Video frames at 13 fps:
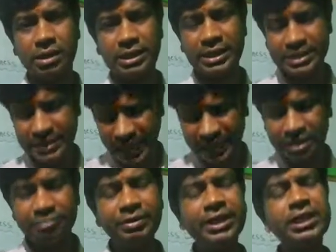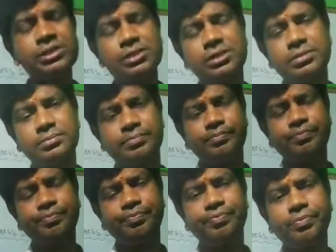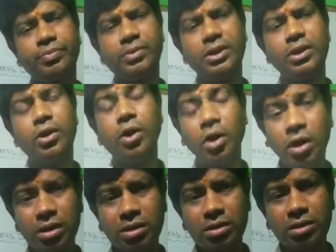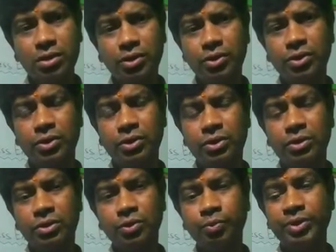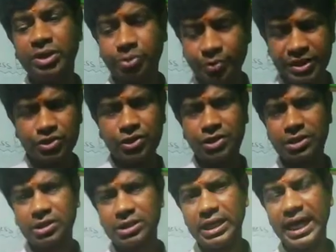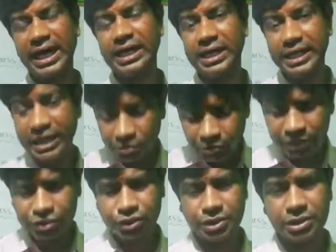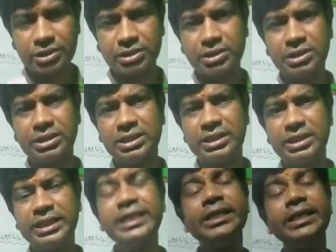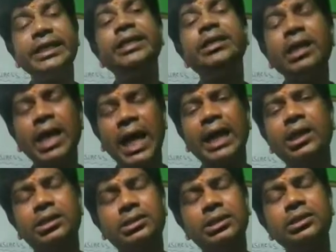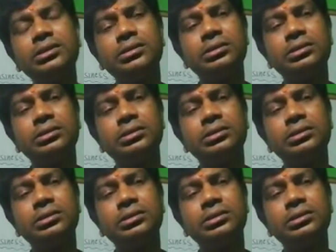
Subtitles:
its activities, or with which and in which it interacts,